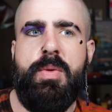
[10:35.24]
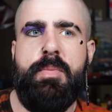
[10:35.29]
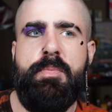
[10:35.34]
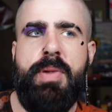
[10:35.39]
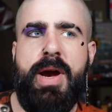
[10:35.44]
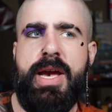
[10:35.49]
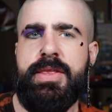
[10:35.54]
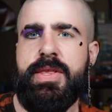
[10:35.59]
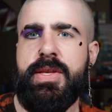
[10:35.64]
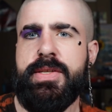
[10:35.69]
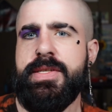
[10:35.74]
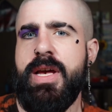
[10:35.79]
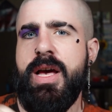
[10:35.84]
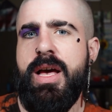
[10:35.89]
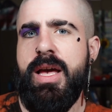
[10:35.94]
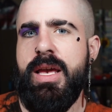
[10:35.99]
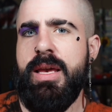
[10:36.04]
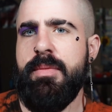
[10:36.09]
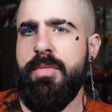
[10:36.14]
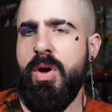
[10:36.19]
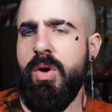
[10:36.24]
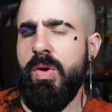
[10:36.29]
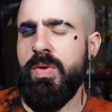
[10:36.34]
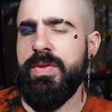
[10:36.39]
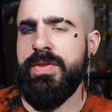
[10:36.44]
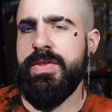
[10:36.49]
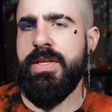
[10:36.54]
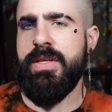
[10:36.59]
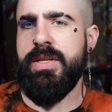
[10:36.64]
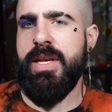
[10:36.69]
by the time
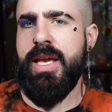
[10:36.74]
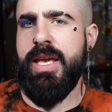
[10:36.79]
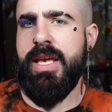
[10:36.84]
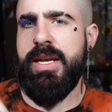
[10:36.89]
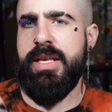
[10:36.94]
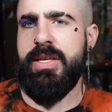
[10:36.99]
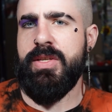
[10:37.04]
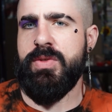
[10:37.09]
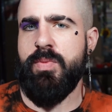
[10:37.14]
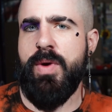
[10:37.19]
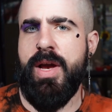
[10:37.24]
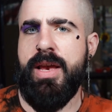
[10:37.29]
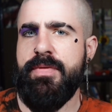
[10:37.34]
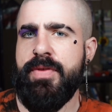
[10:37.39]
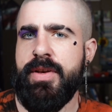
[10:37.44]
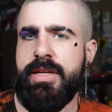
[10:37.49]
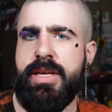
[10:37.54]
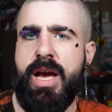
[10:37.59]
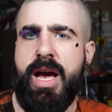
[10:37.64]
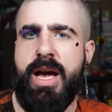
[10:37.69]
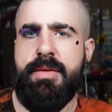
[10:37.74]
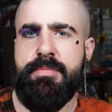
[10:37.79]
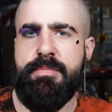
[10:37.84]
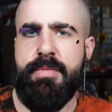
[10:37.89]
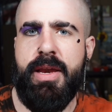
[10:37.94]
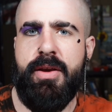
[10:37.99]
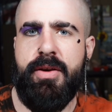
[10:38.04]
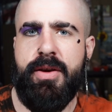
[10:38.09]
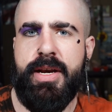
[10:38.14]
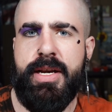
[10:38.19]
Olson and his wife had gotten
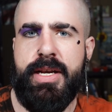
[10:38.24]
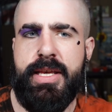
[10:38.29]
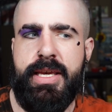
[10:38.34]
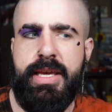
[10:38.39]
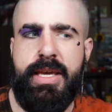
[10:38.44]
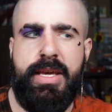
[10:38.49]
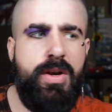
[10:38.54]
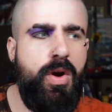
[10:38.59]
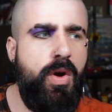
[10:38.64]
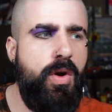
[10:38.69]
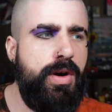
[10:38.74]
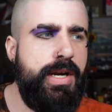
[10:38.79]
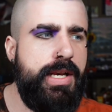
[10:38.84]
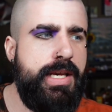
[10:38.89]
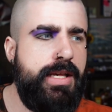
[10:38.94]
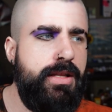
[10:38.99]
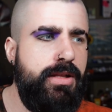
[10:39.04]
married, he had already